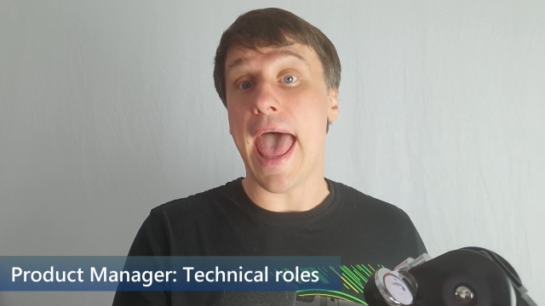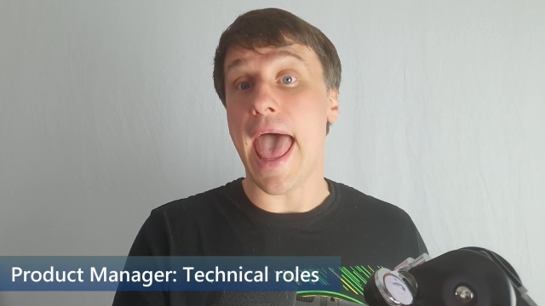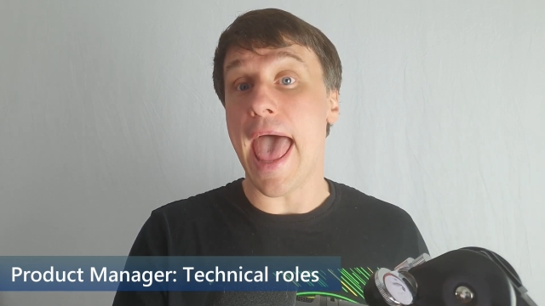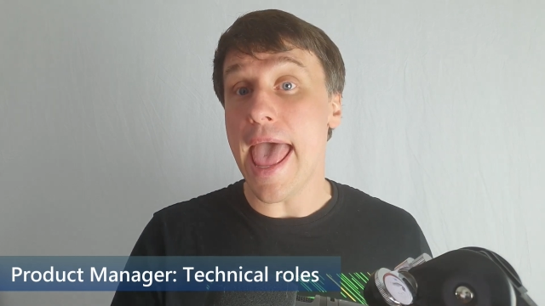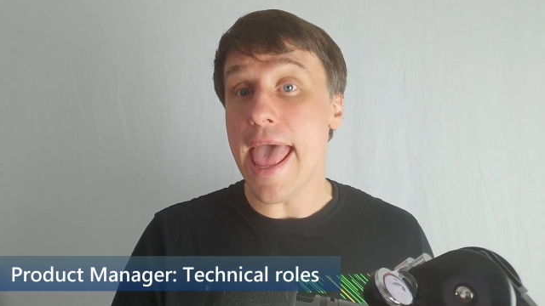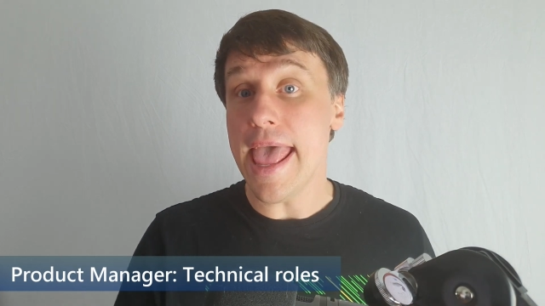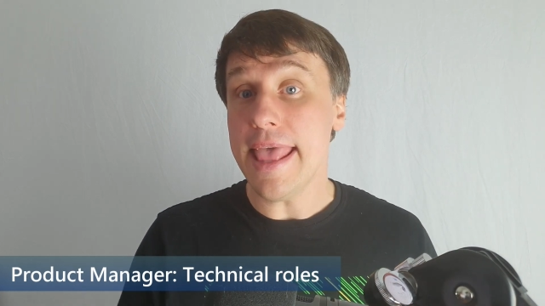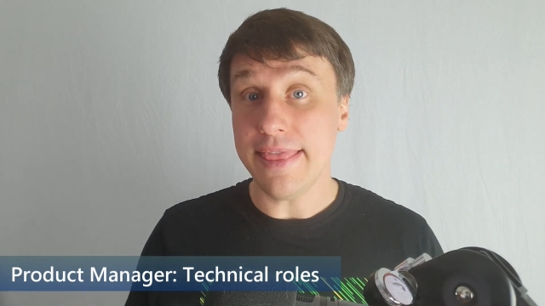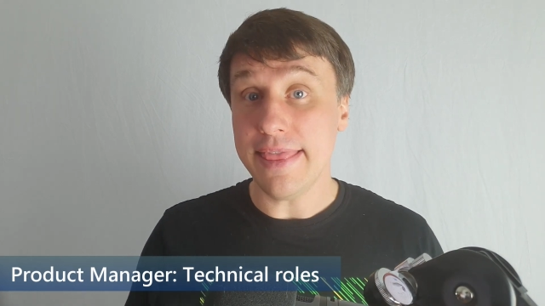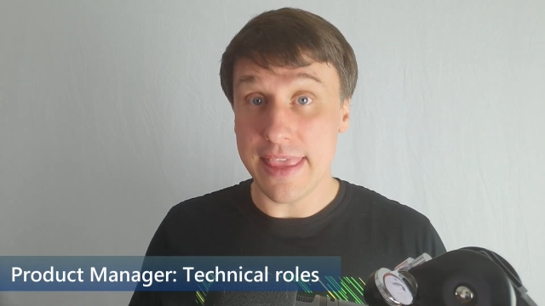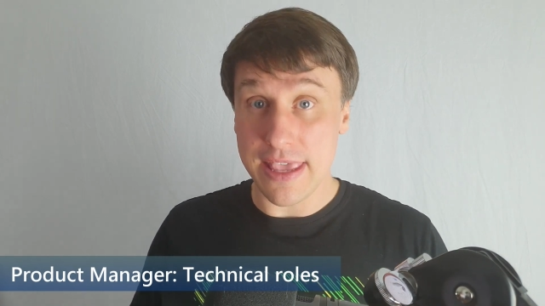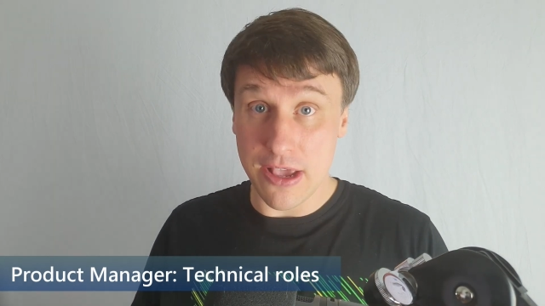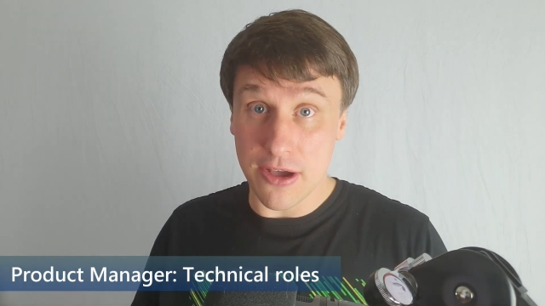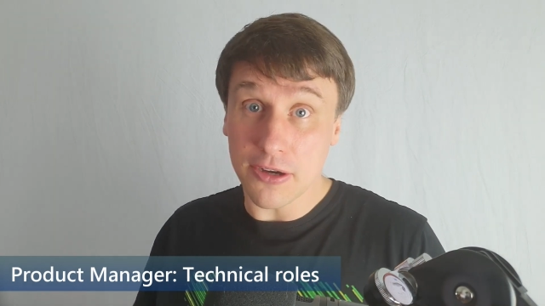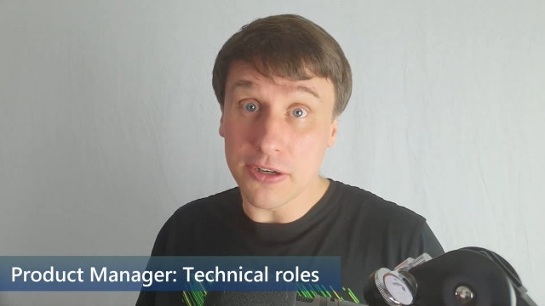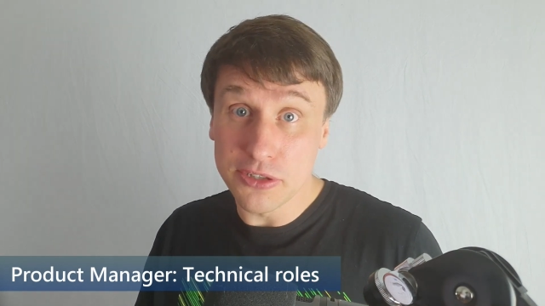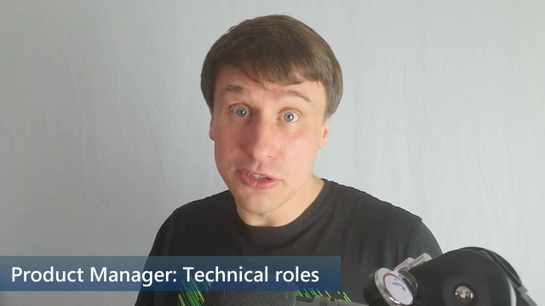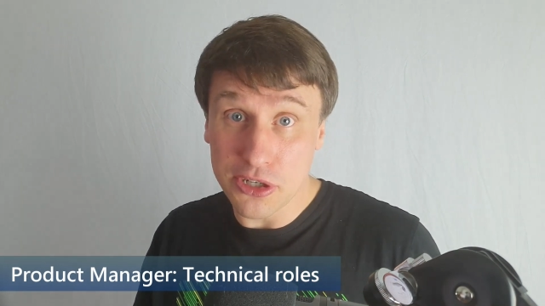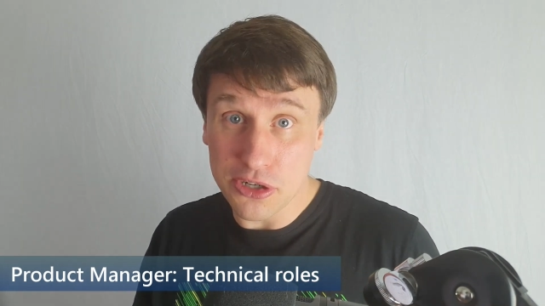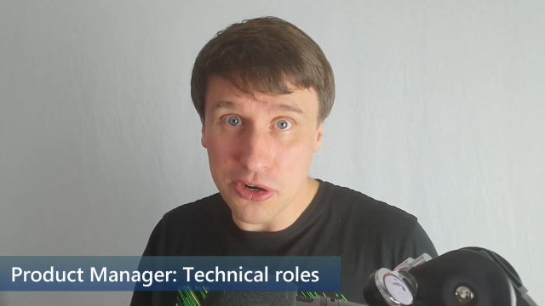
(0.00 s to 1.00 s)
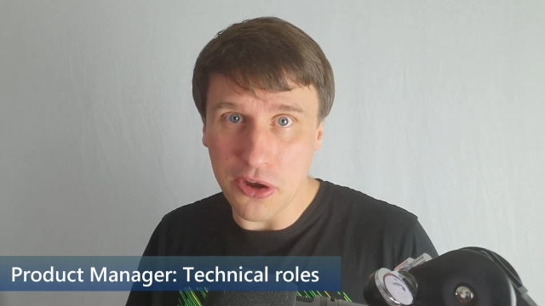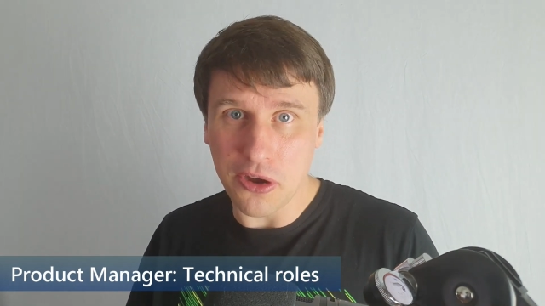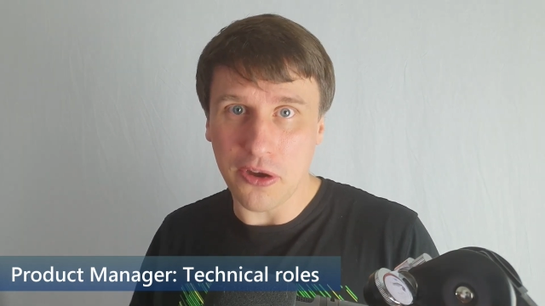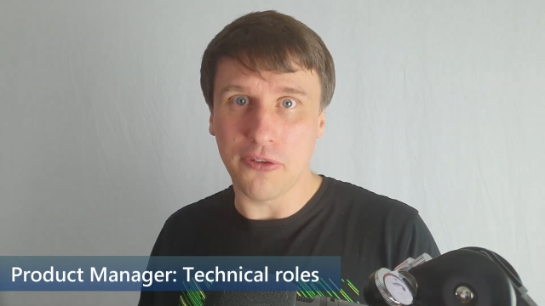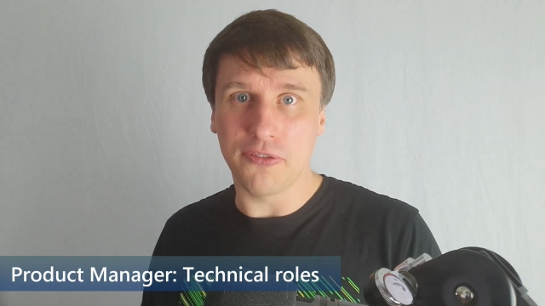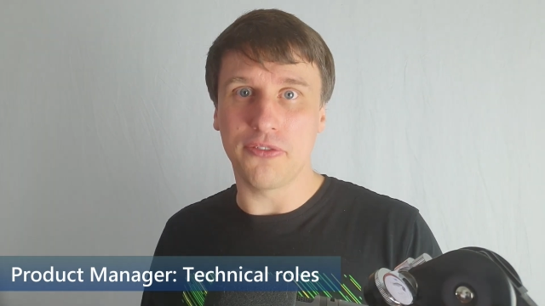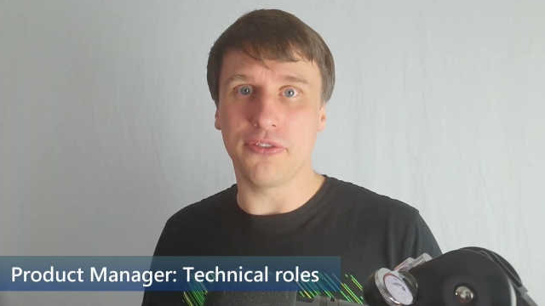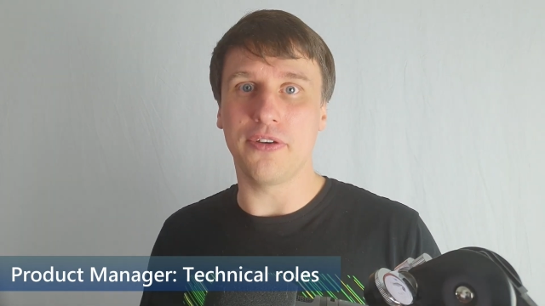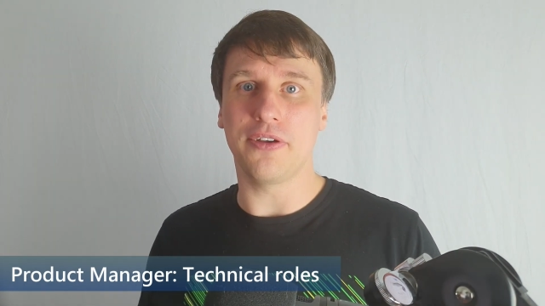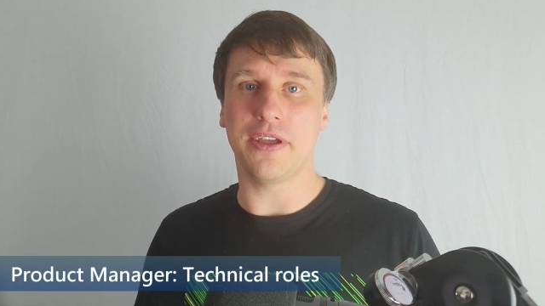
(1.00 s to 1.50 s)
and the order
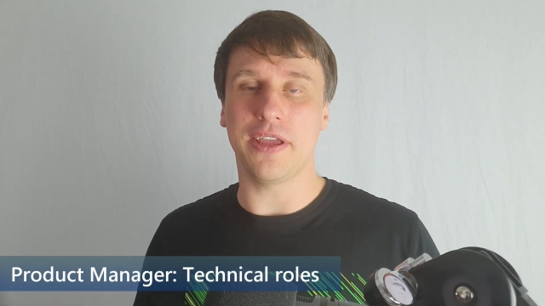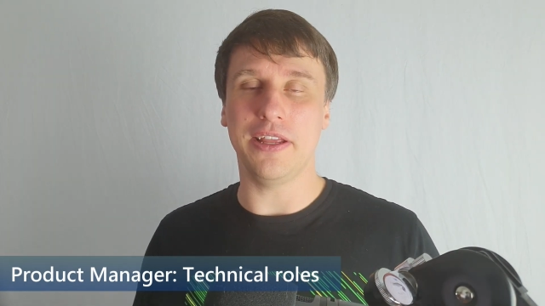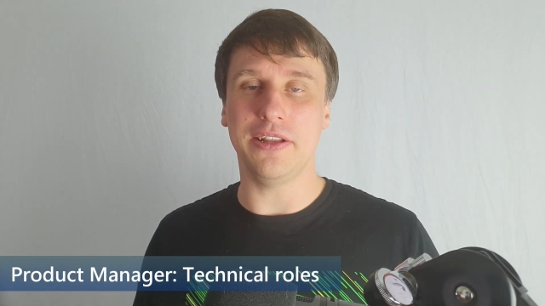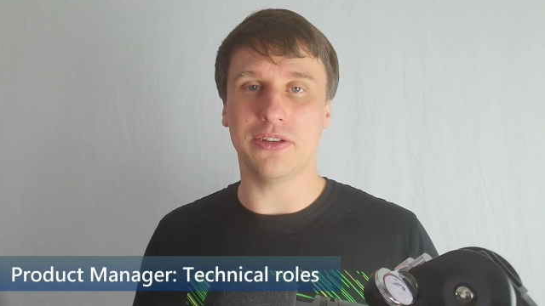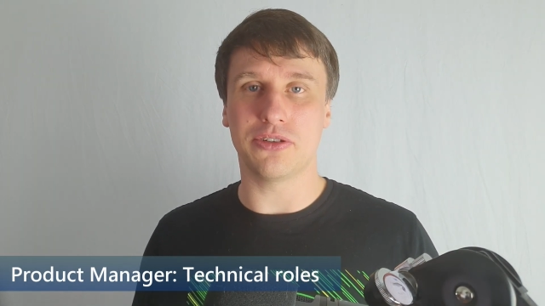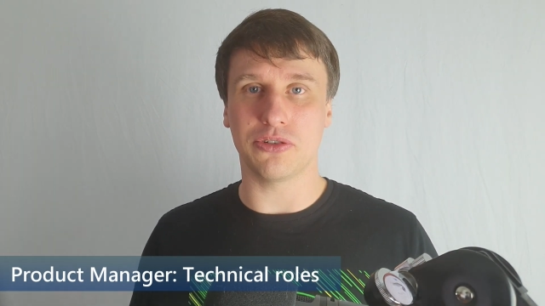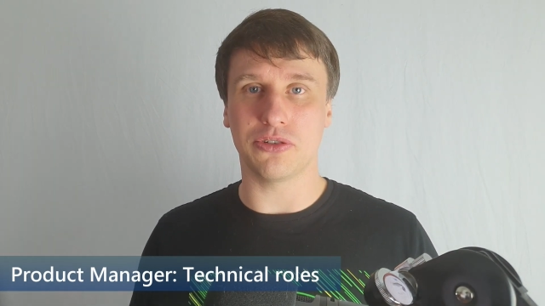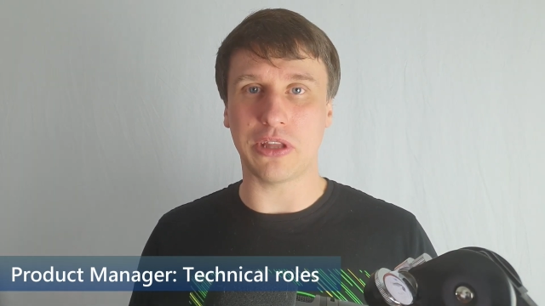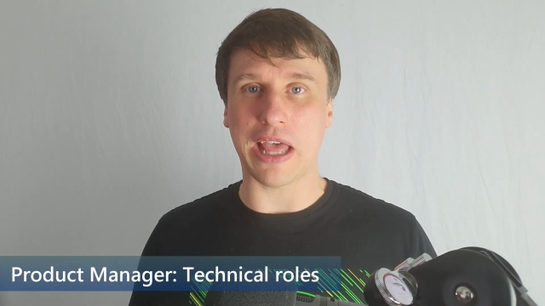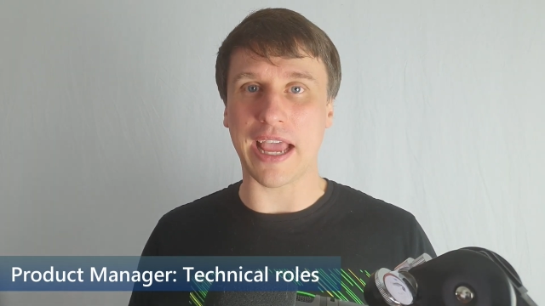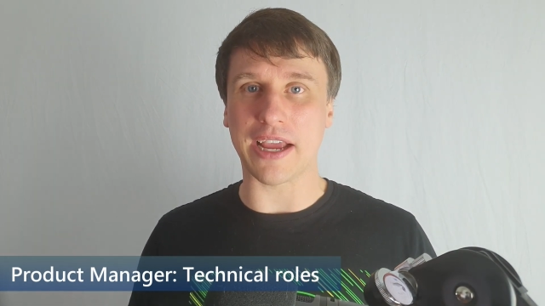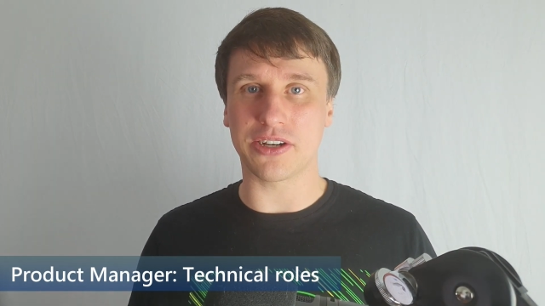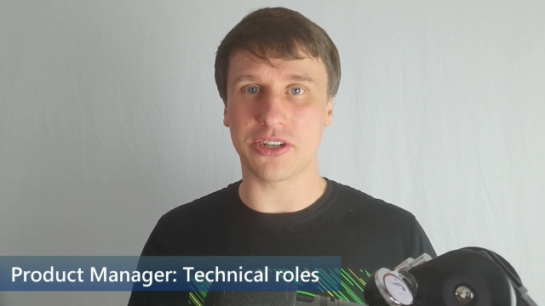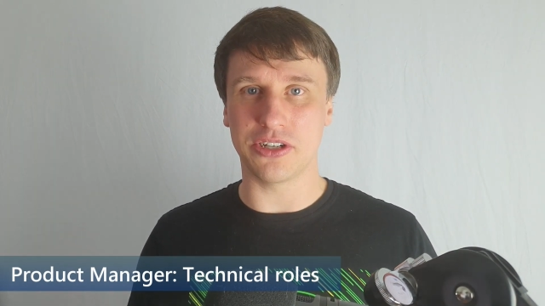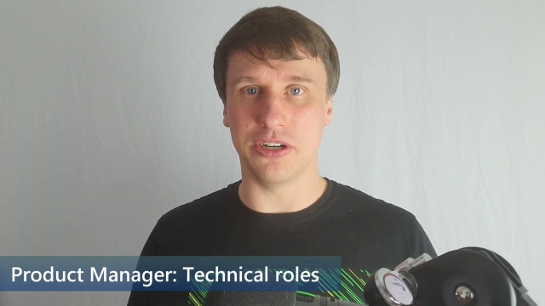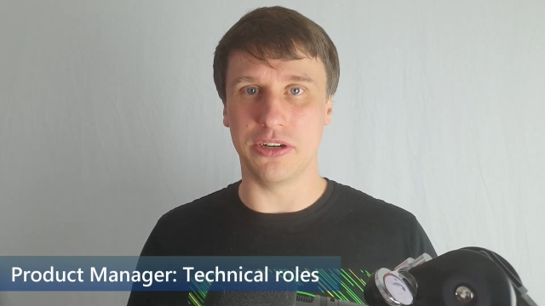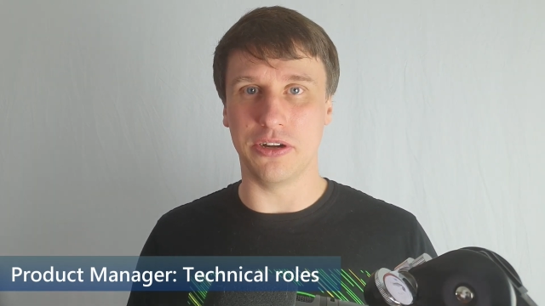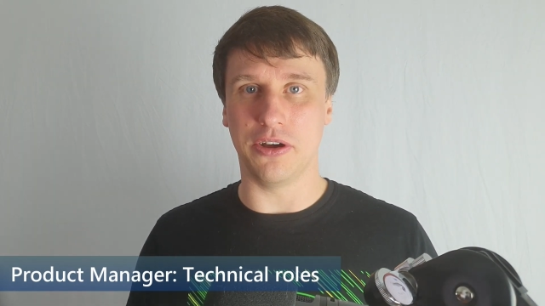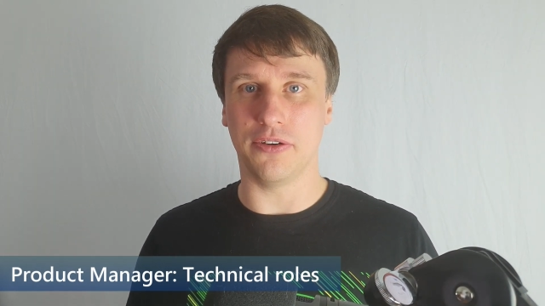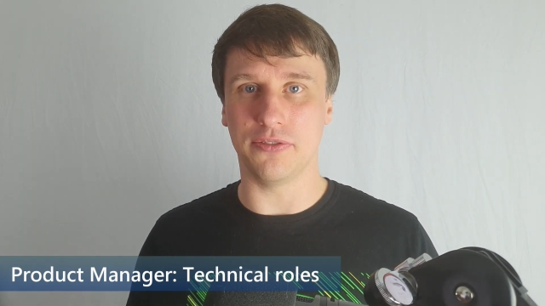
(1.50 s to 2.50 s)
of introduction